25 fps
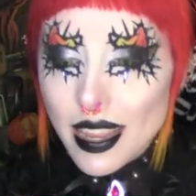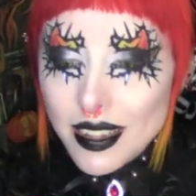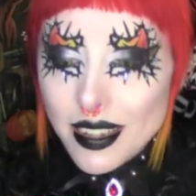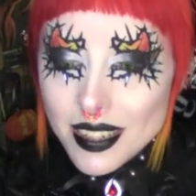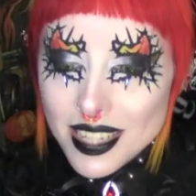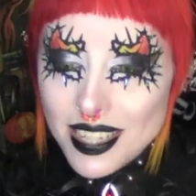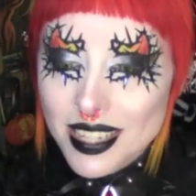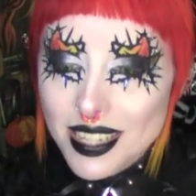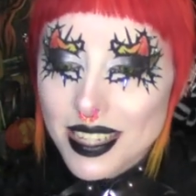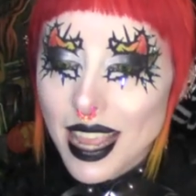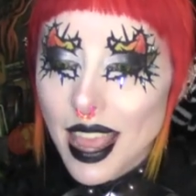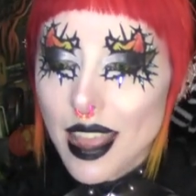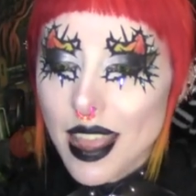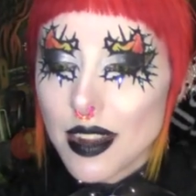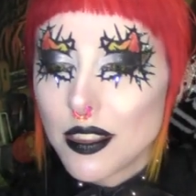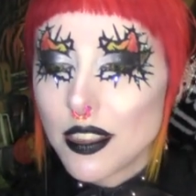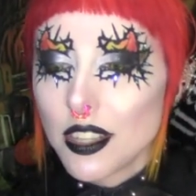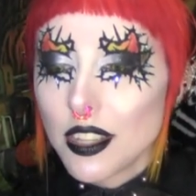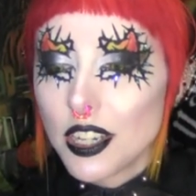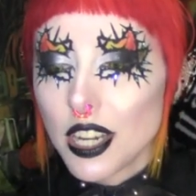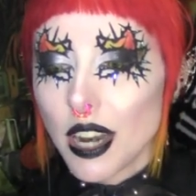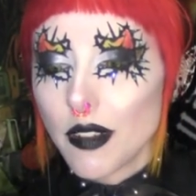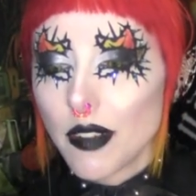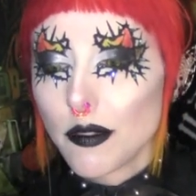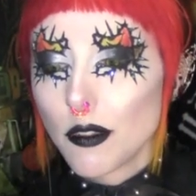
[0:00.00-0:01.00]
Instead,
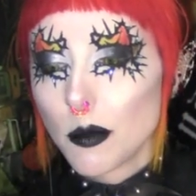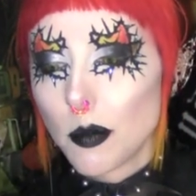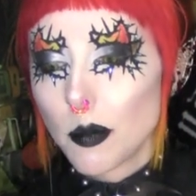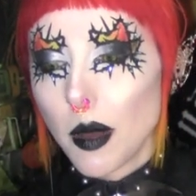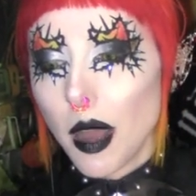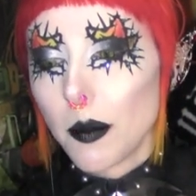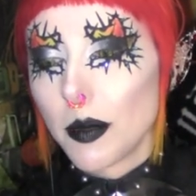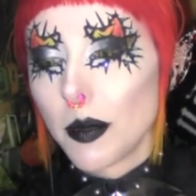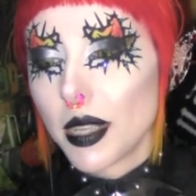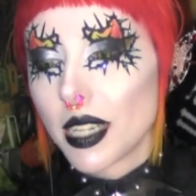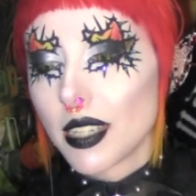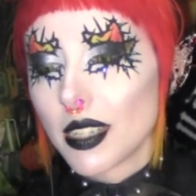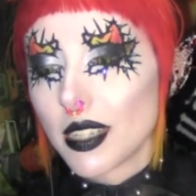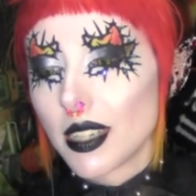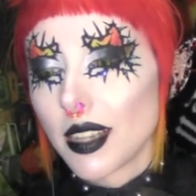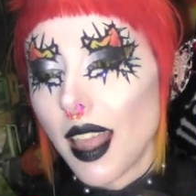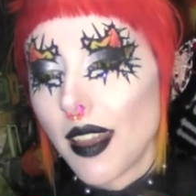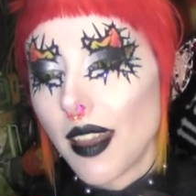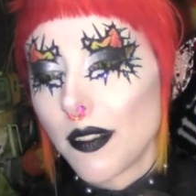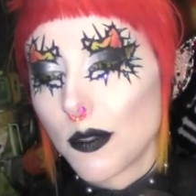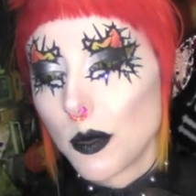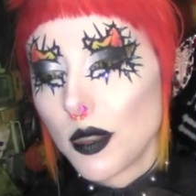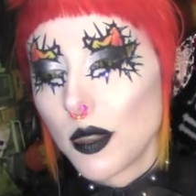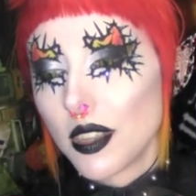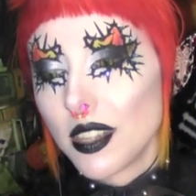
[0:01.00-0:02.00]
the general public is
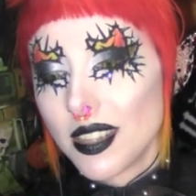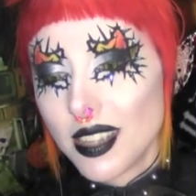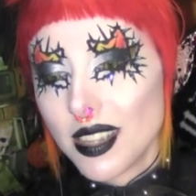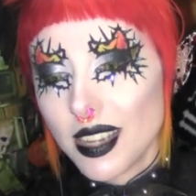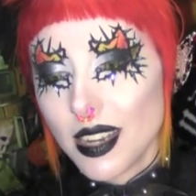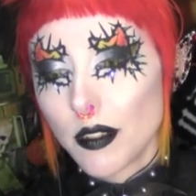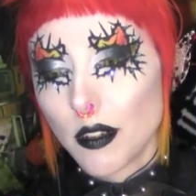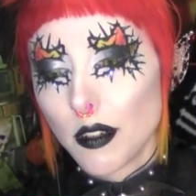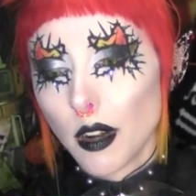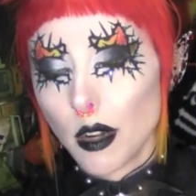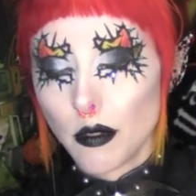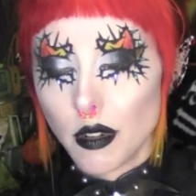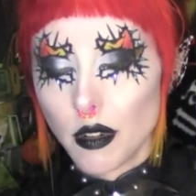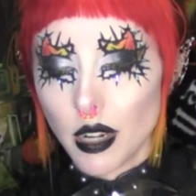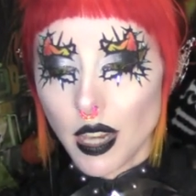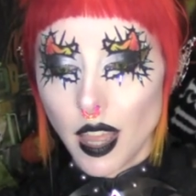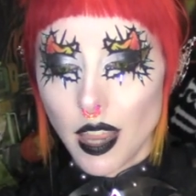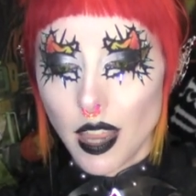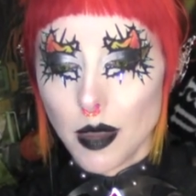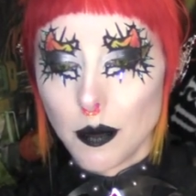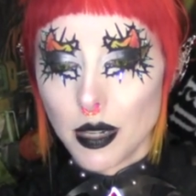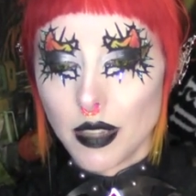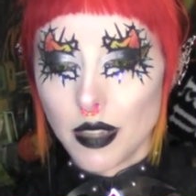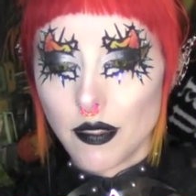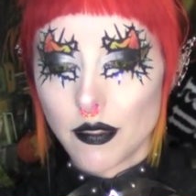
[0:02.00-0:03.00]
left with zero
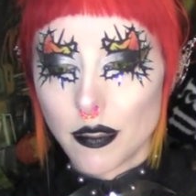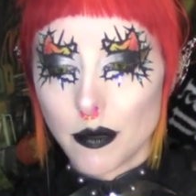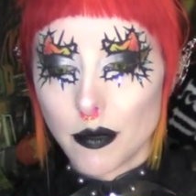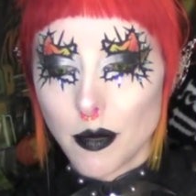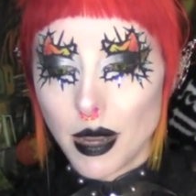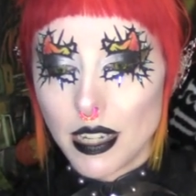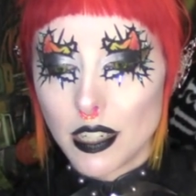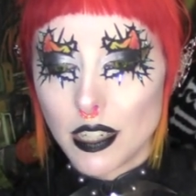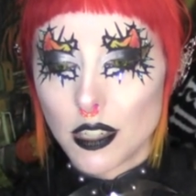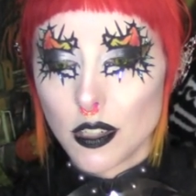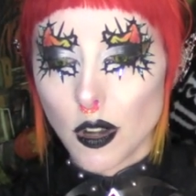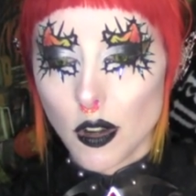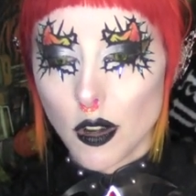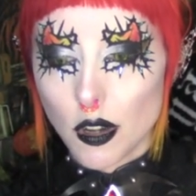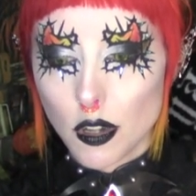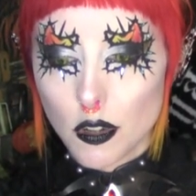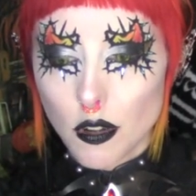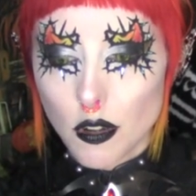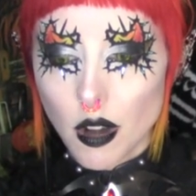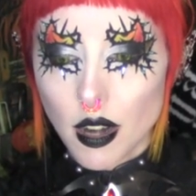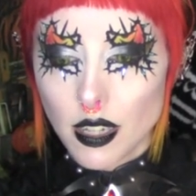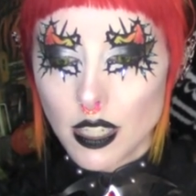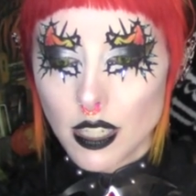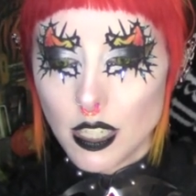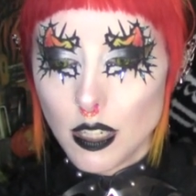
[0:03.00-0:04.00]
reliable information on
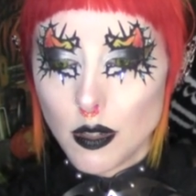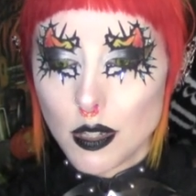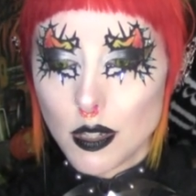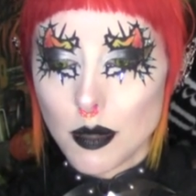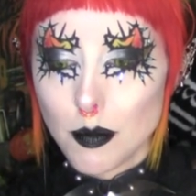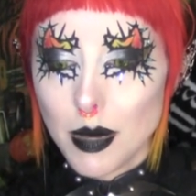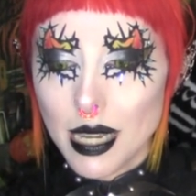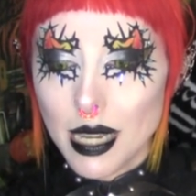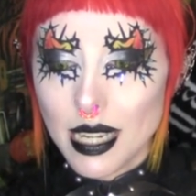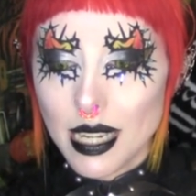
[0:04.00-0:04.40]
drug use,